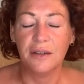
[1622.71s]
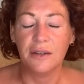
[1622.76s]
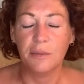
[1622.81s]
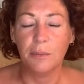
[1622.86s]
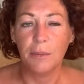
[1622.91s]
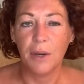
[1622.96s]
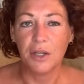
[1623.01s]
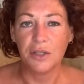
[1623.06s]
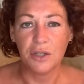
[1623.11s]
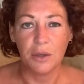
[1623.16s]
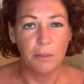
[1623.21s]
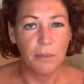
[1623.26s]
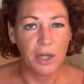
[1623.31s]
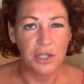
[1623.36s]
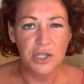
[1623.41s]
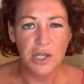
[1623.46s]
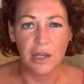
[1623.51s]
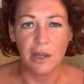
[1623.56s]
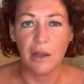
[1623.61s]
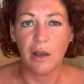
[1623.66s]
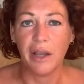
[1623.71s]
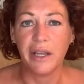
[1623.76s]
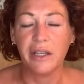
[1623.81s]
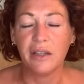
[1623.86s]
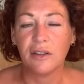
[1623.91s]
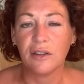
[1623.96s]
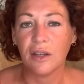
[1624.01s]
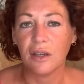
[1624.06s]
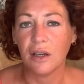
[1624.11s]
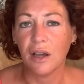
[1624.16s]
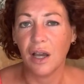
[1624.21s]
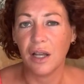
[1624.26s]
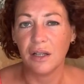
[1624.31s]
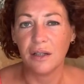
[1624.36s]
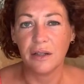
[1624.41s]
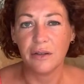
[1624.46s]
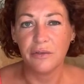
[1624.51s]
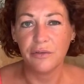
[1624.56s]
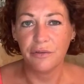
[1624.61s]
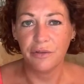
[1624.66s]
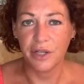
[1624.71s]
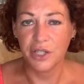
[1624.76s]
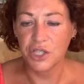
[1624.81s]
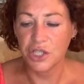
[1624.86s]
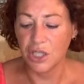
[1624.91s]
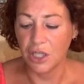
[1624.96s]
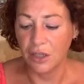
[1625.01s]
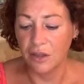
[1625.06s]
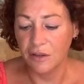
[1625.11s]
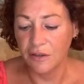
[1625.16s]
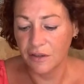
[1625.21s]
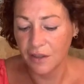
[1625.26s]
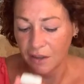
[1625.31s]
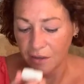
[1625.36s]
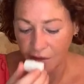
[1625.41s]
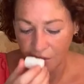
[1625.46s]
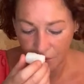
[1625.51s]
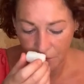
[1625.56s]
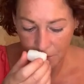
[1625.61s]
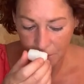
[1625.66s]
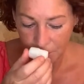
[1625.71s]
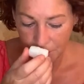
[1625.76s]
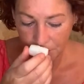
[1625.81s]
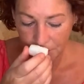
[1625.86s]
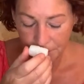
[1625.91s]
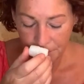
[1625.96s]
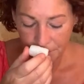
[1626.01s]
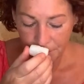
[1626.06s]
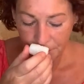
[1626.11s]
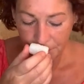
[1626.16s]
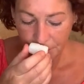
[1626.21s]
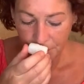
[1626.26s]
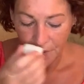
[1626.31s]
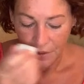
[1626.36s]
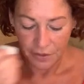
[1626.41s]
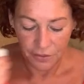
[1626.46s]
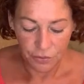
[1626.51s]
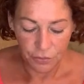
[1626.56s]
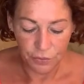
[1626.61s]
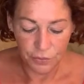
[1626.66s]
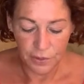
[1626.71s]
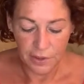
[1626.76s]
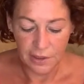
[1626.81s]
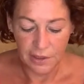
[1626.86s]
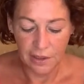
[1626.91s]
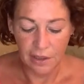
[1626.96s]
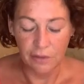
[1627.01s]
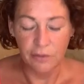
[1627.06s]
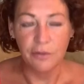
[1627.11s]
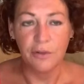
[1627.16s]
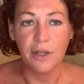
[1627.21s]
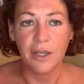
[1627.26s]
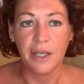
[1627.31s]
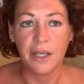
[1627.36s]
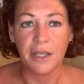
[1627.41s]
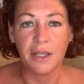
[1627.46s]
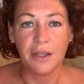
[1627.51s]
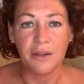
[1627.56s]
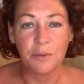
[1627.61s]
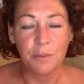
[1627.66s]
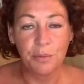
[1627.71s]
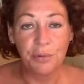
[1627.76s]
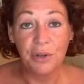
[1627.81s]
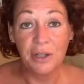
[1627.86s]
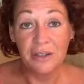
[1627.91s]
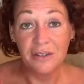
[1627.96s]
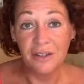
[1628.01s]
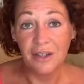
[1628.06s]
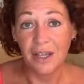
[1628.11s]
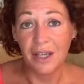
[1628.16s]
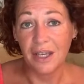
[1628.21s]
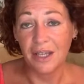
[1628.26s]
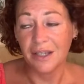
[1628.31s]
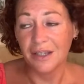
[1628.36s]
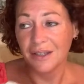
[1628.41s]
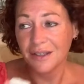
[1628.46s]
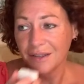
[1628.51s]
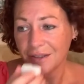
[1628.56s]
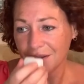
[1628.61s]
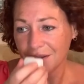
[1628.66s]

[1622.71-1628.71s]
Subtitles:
It's a much lighter kind of fresh incense. It's really lovely. It's pretty.